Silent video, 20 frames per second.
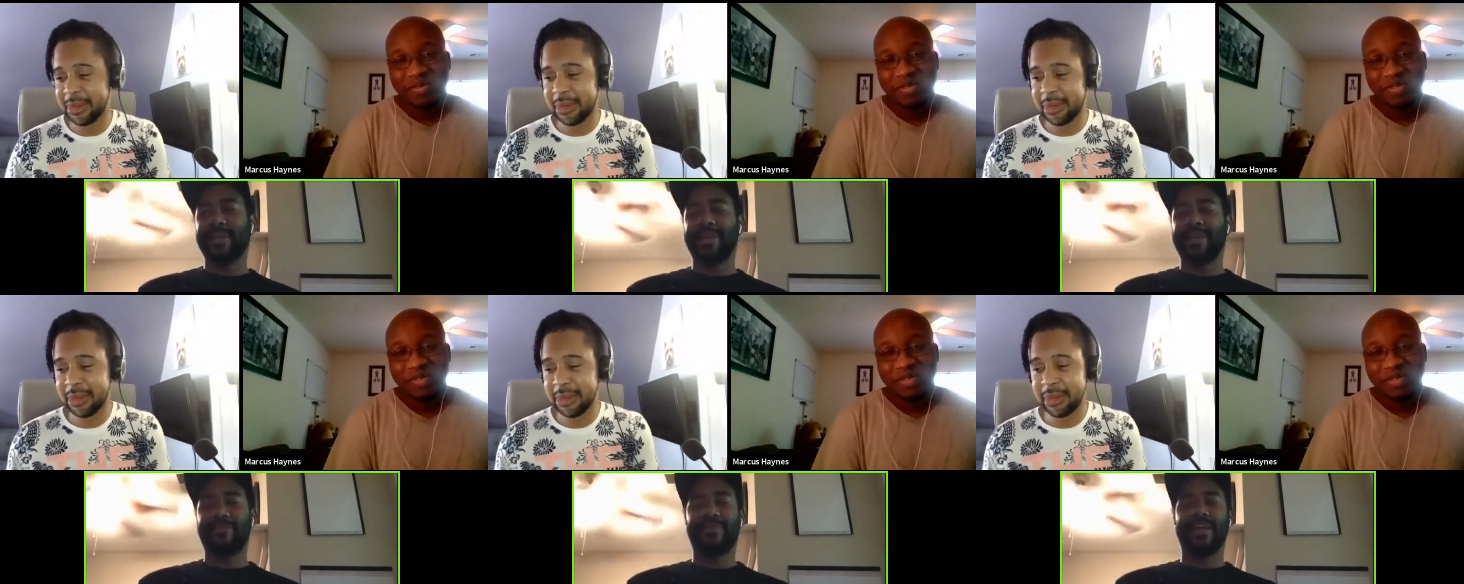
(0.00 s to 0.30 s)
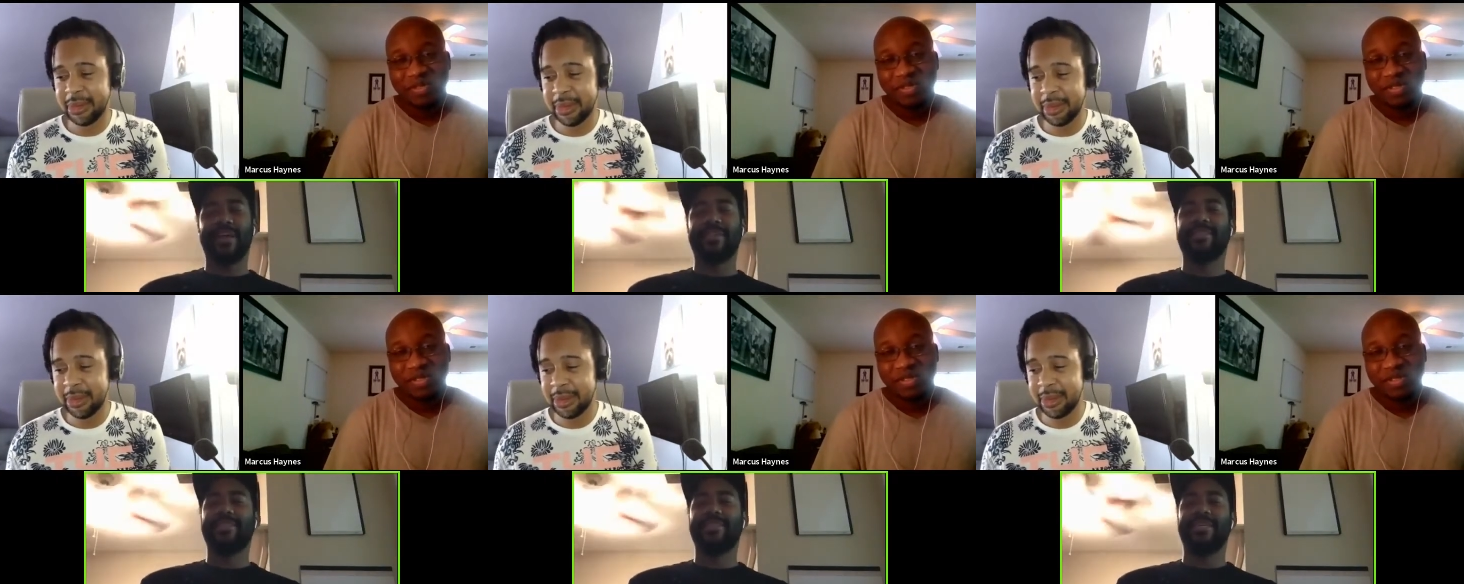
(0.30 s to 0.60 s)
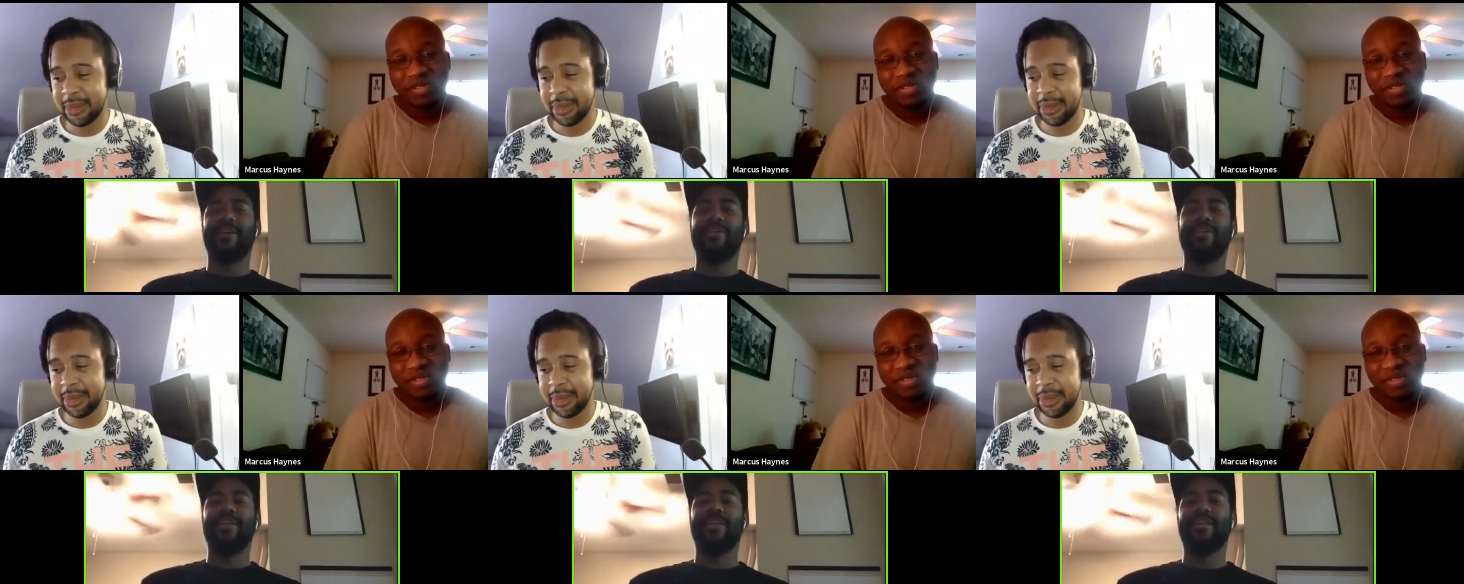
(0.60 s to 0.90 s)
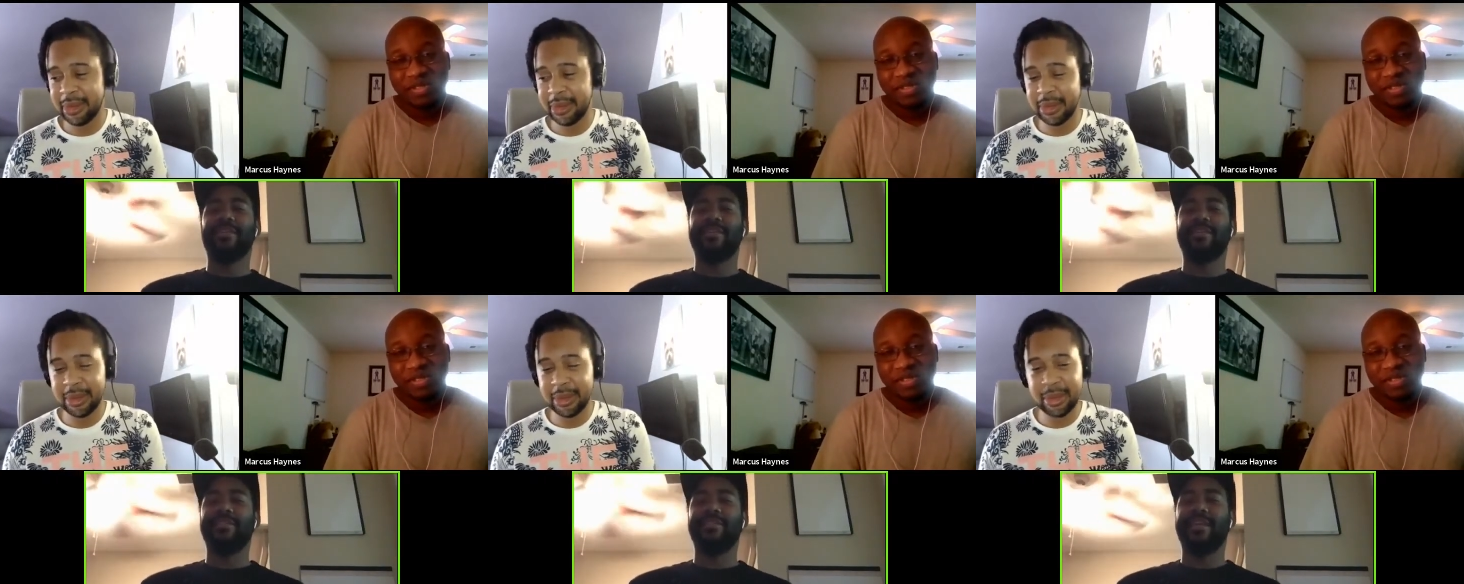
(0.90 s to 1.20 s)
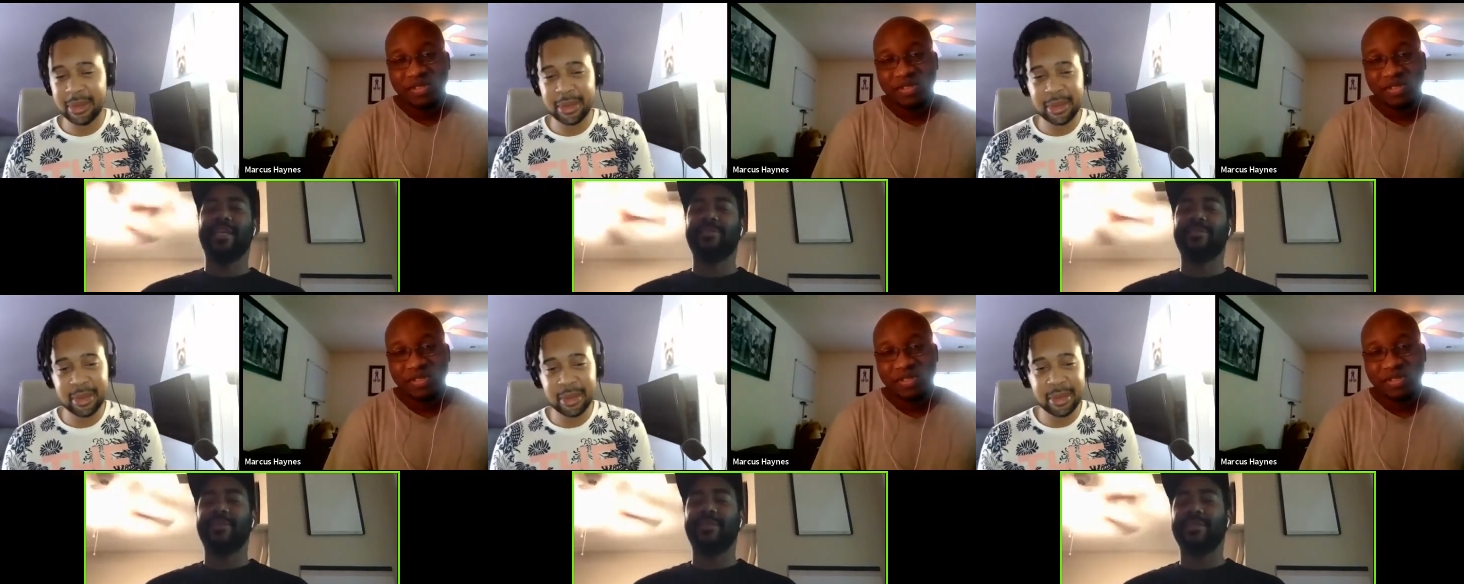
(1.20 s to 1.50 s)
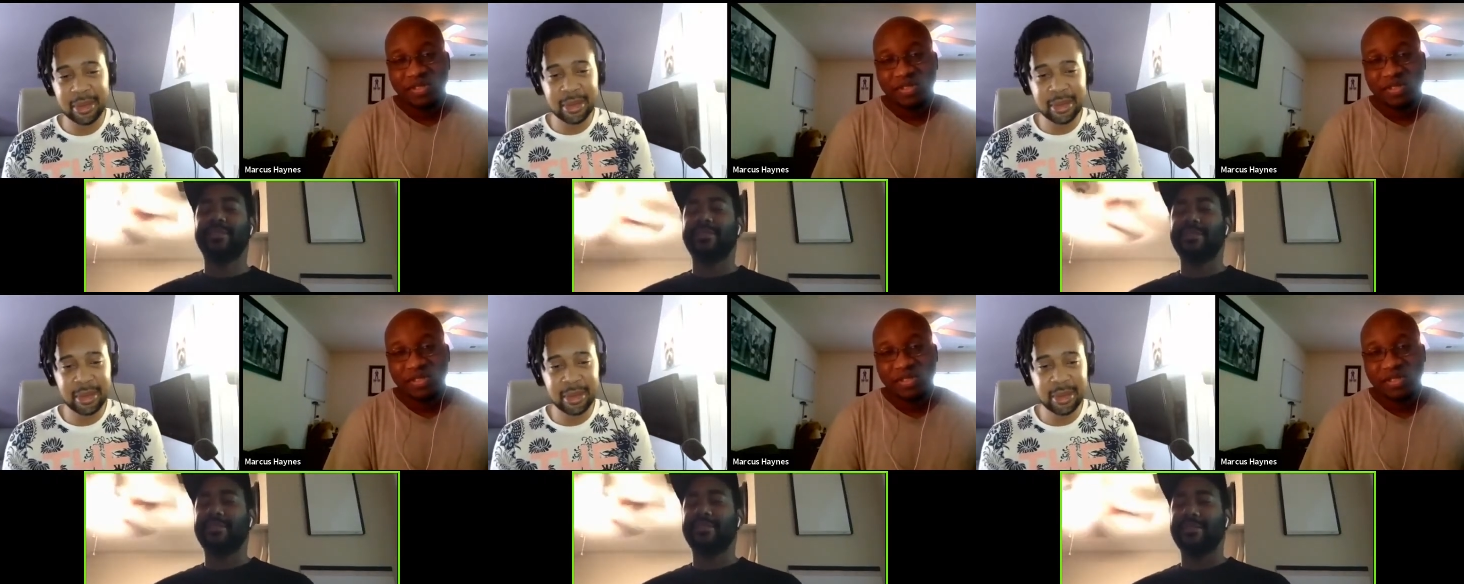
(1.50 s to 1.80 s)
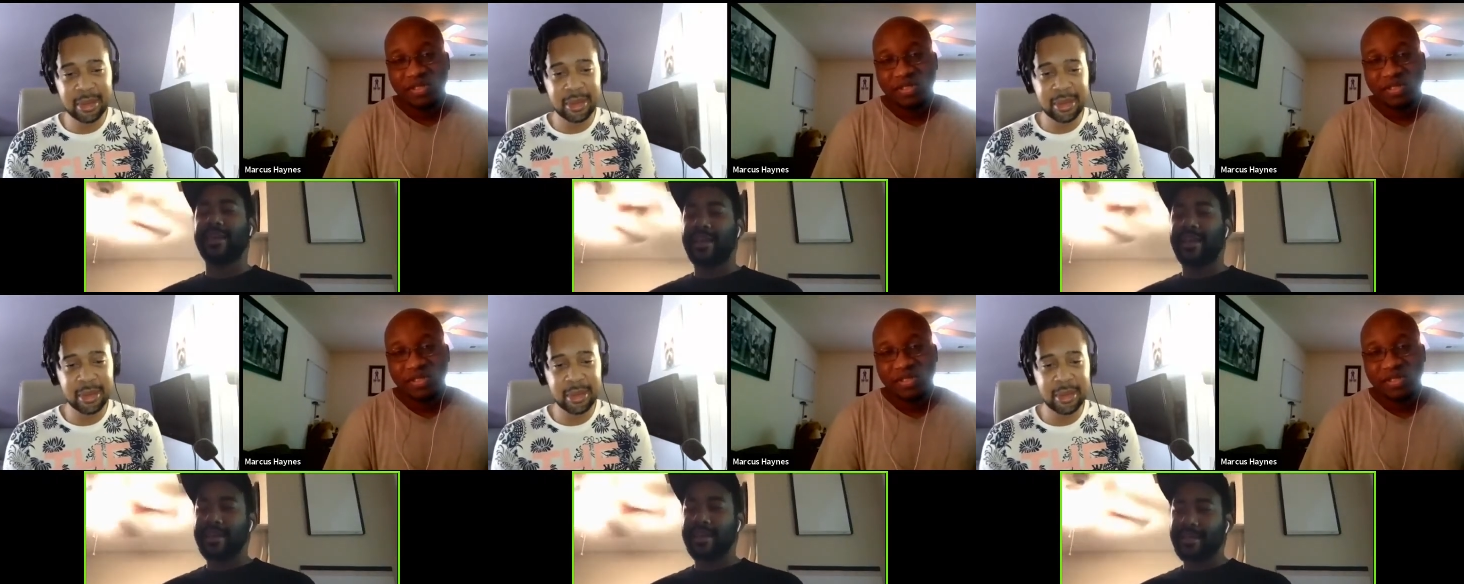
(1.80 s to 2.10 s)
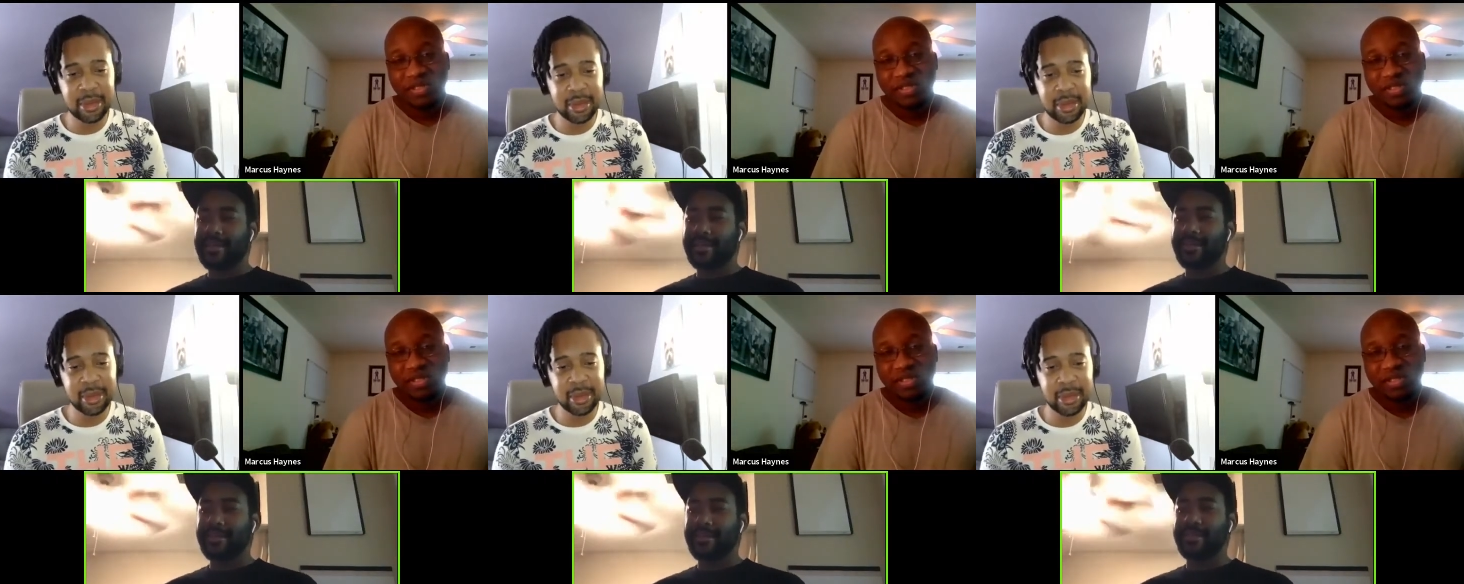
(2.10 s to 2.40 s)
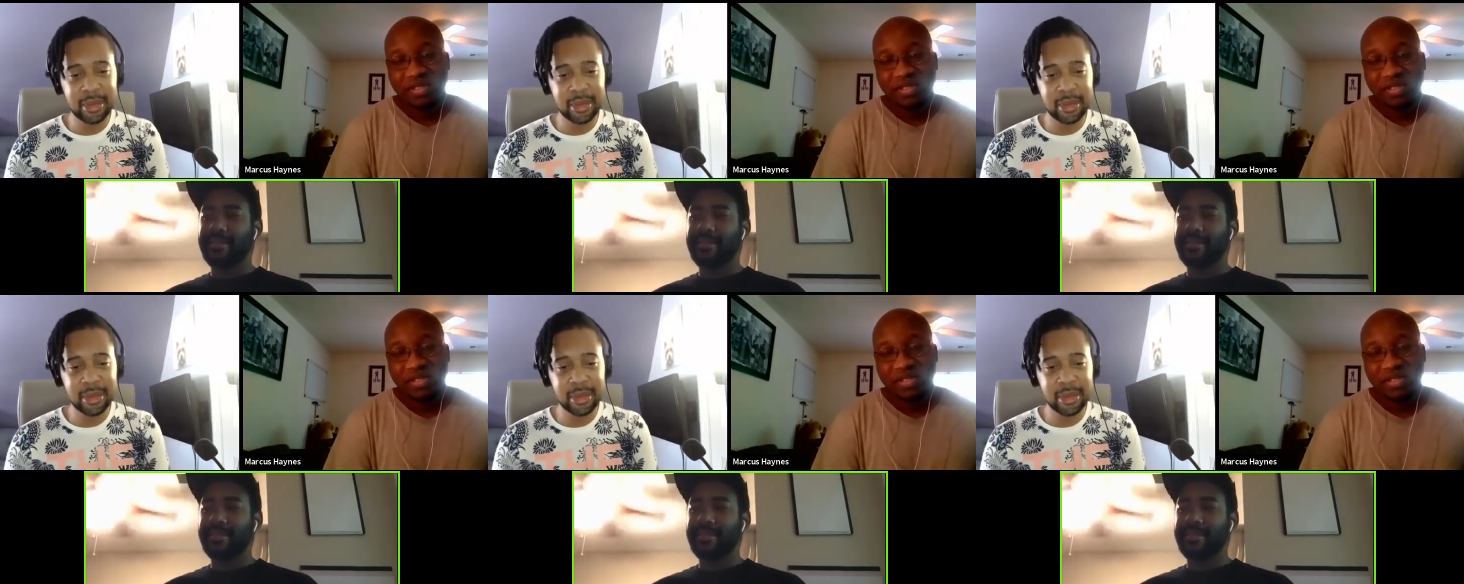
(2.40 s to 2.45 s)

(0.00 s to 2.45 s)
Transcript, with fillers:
Speaker 1: me if that's the only thing the text message says,